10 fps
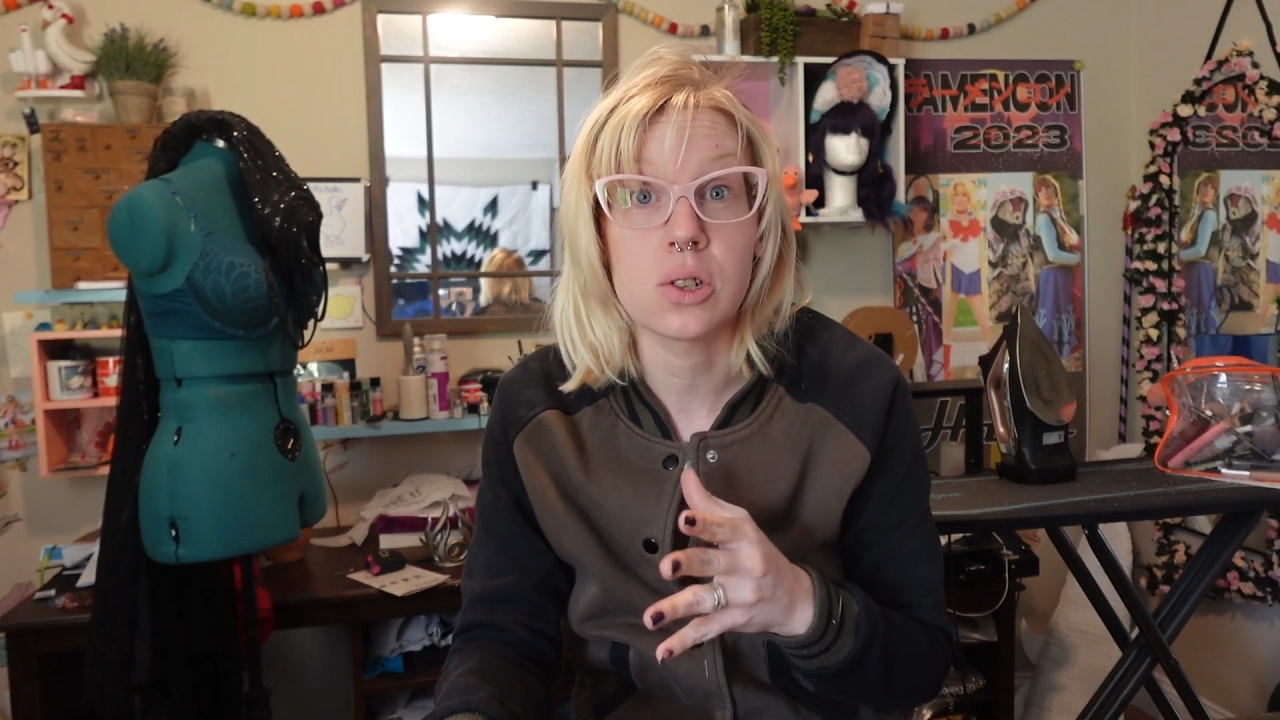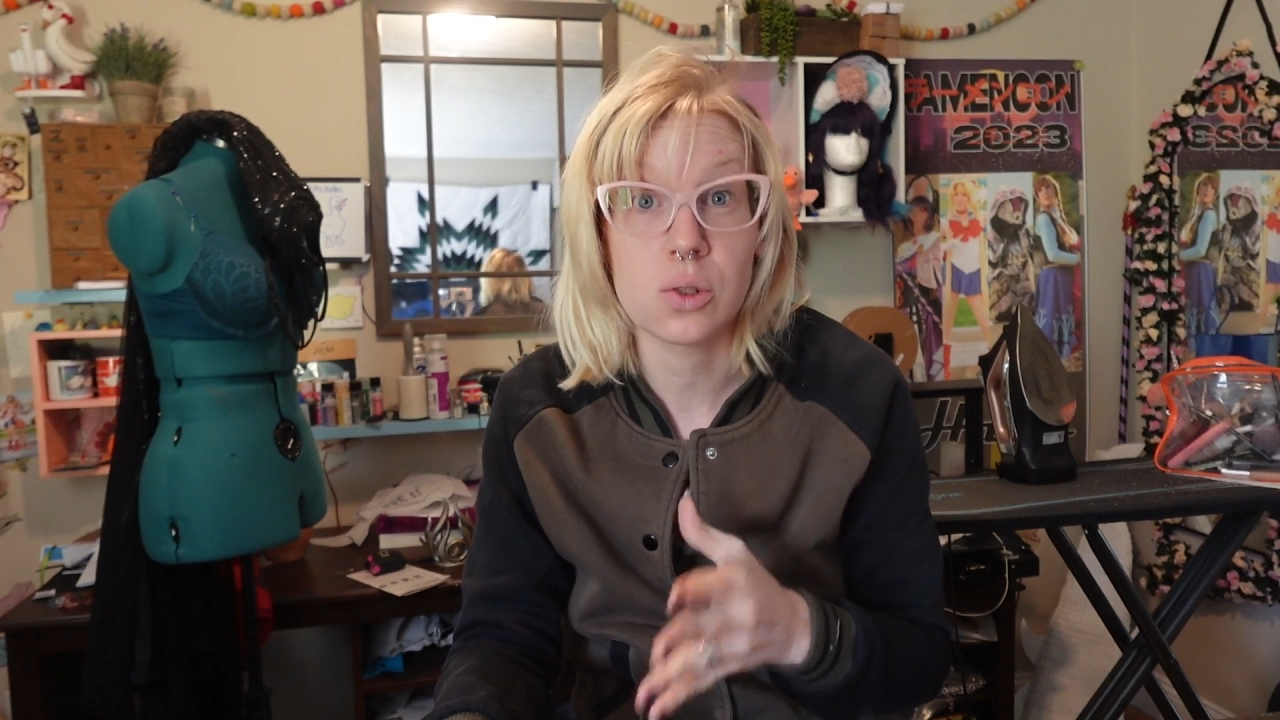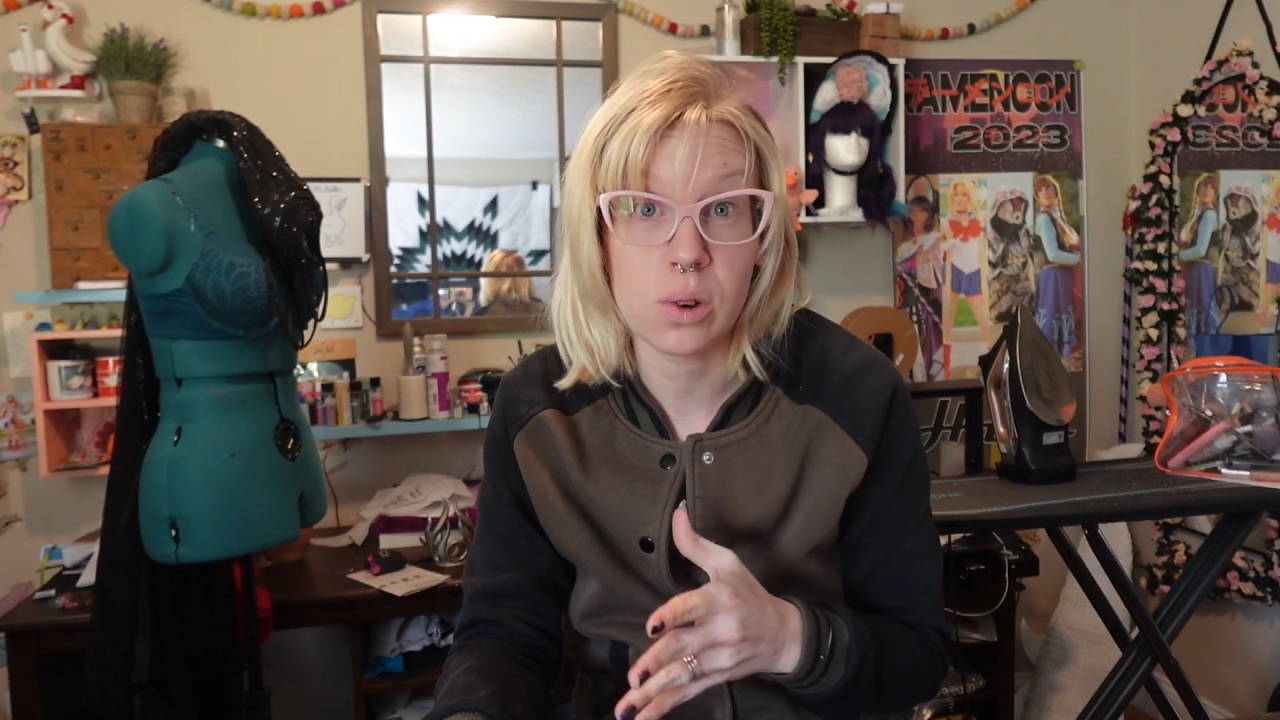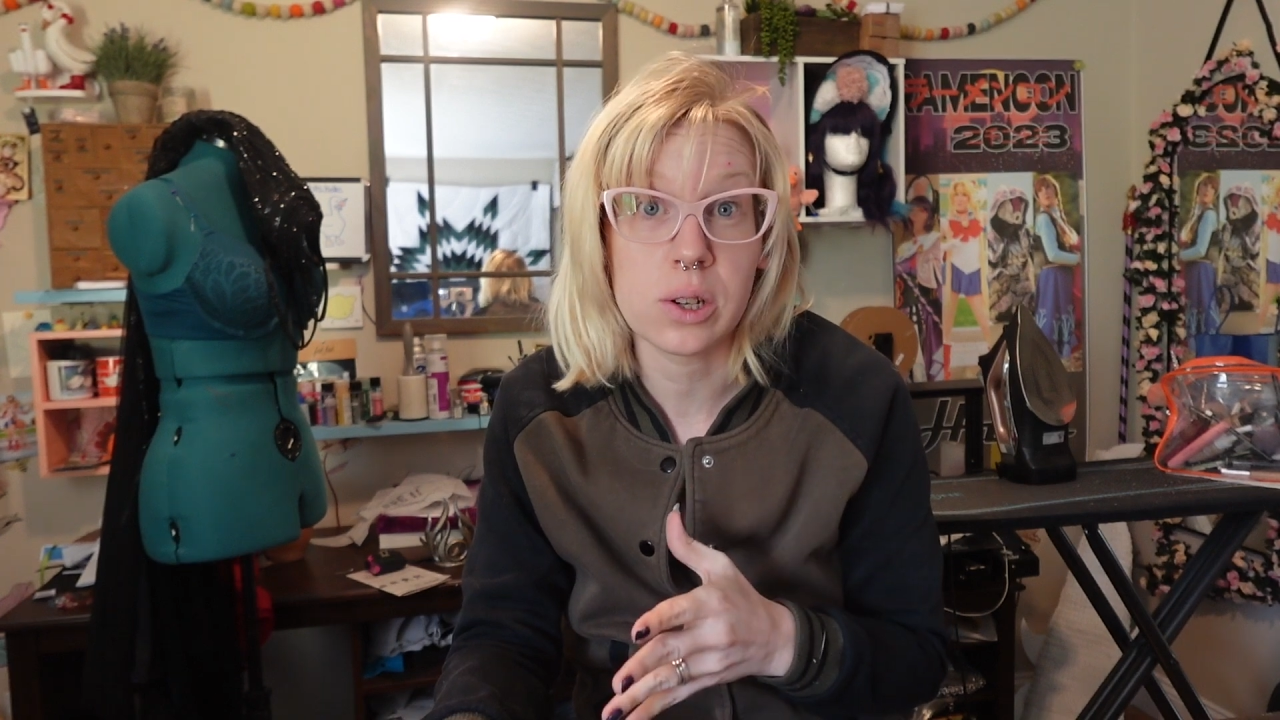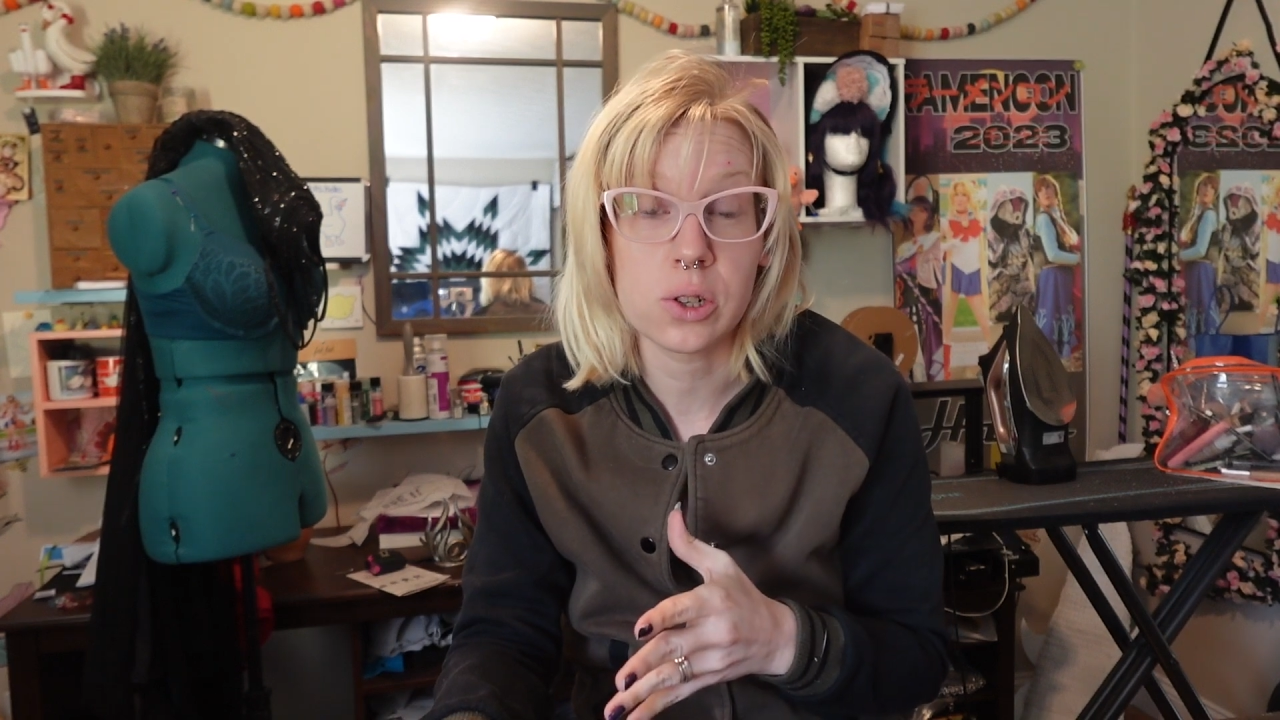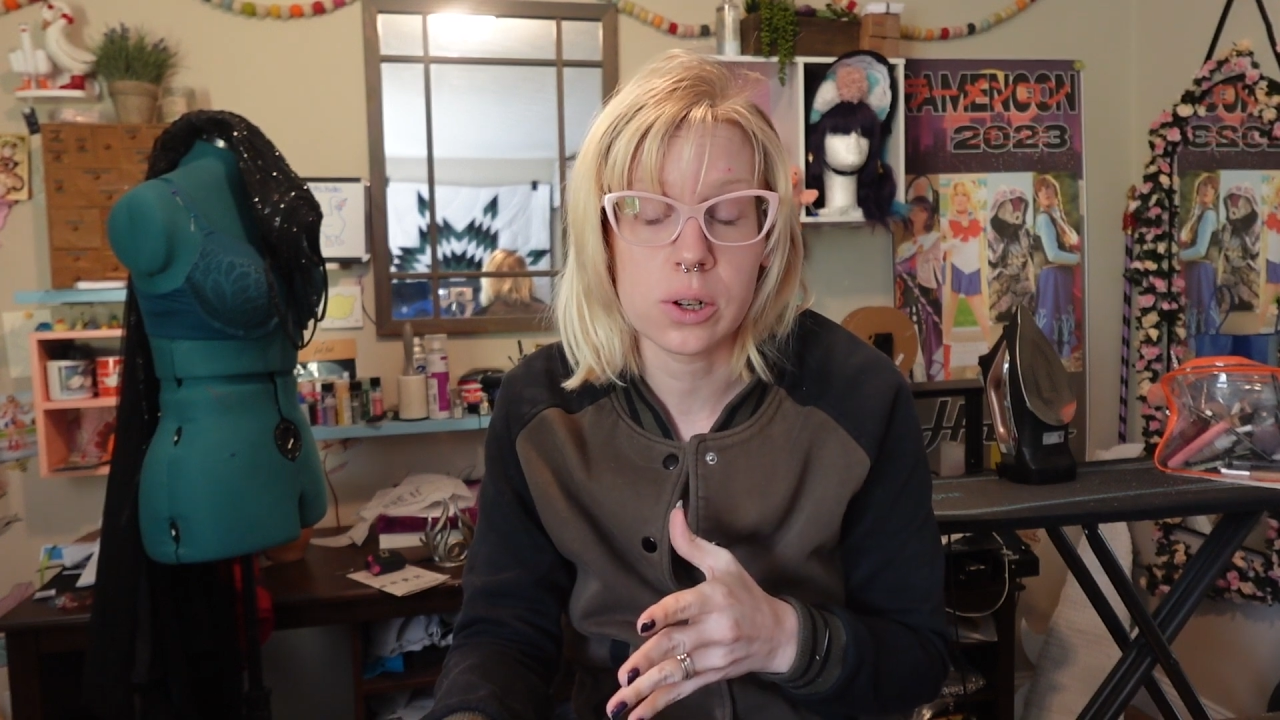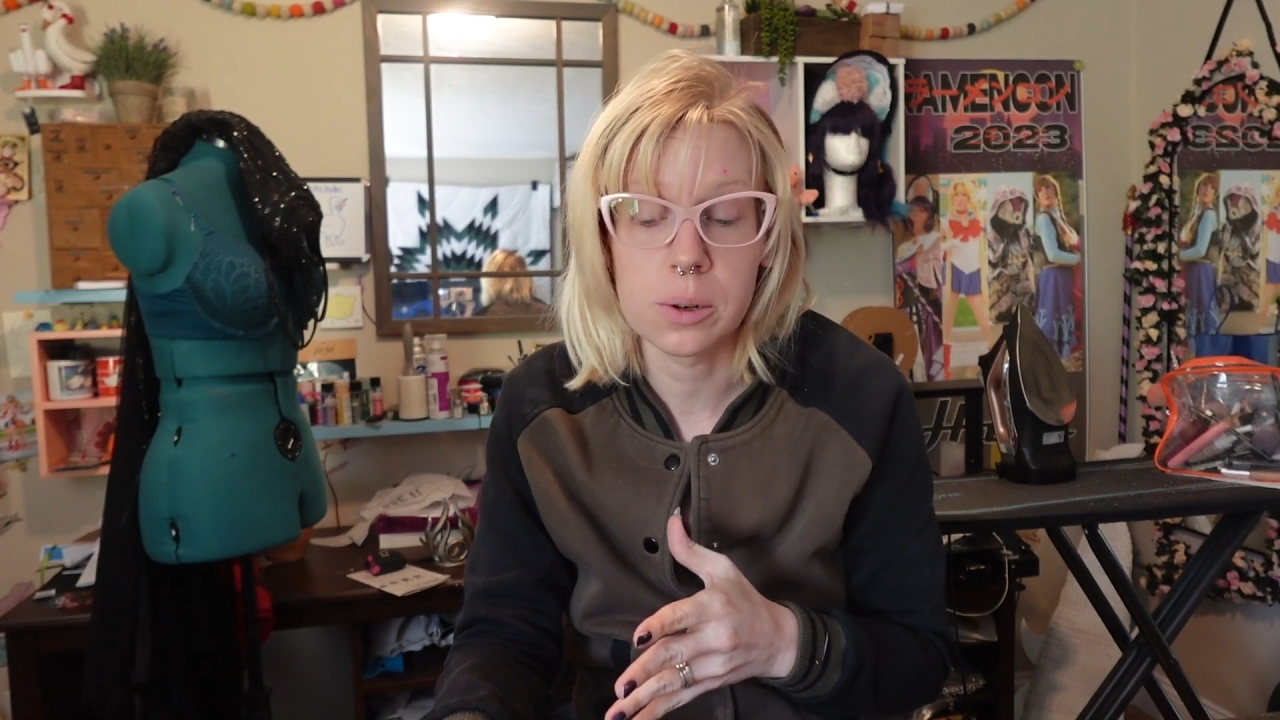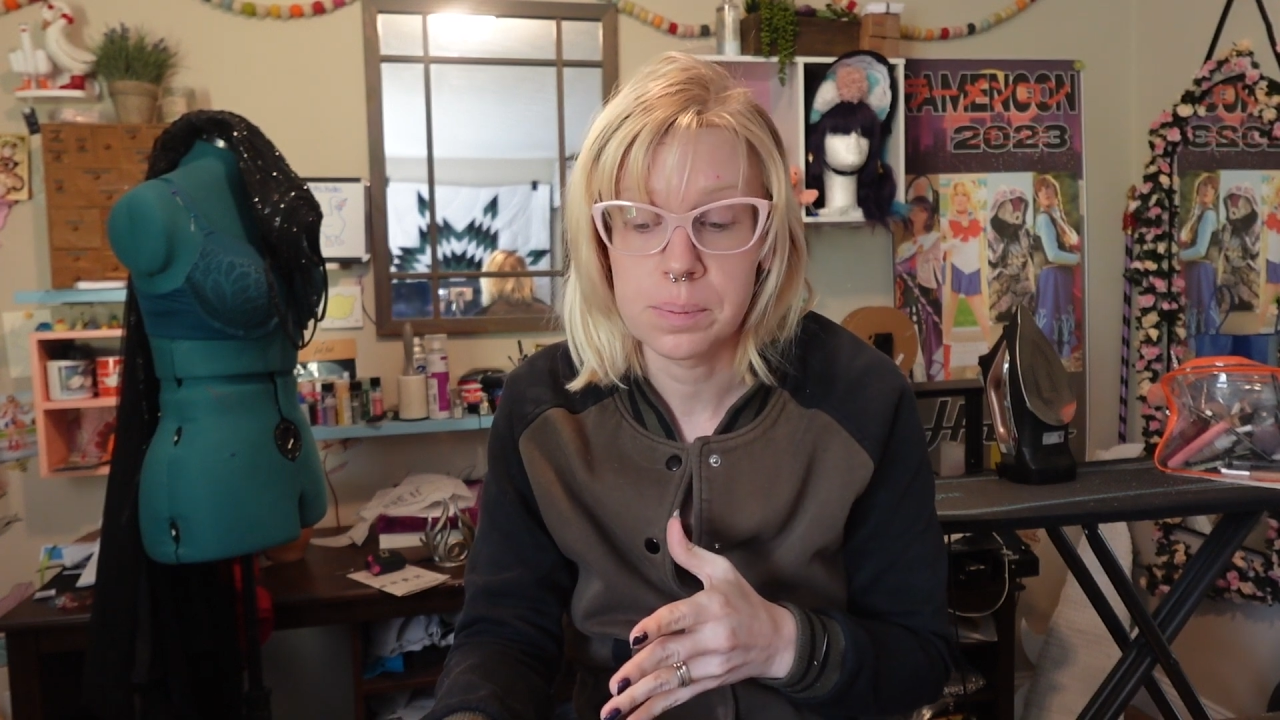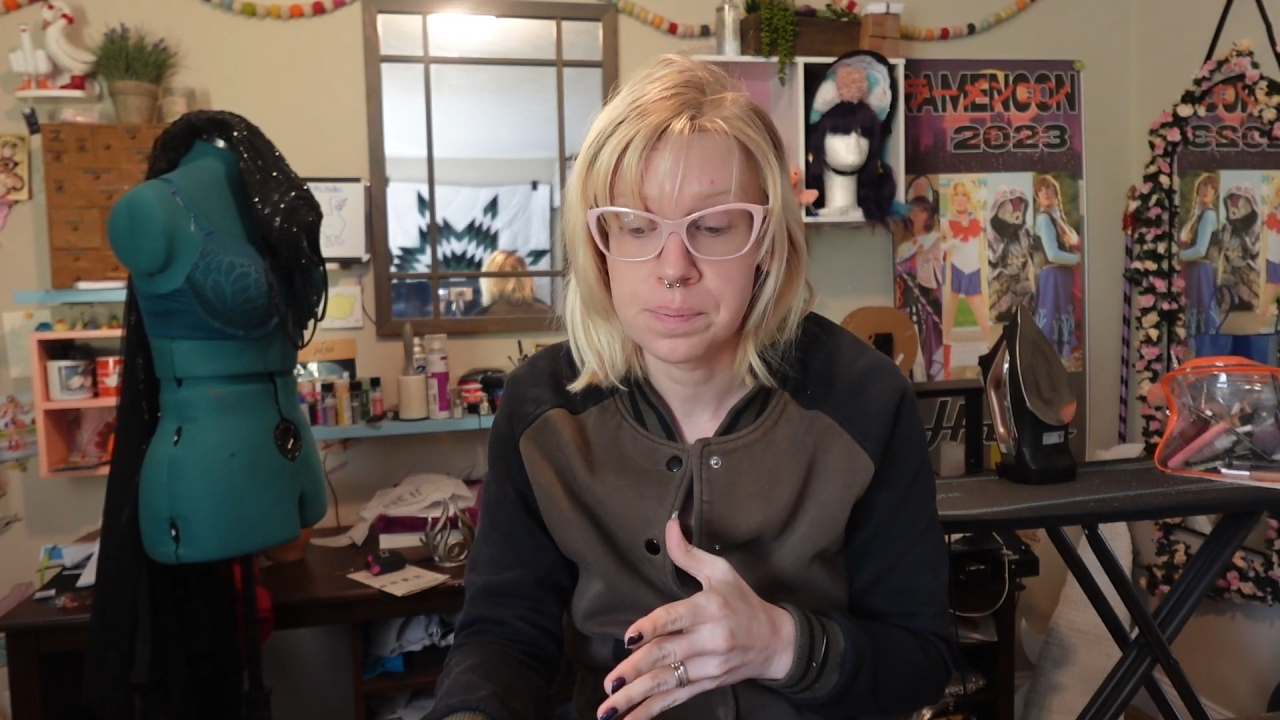structure,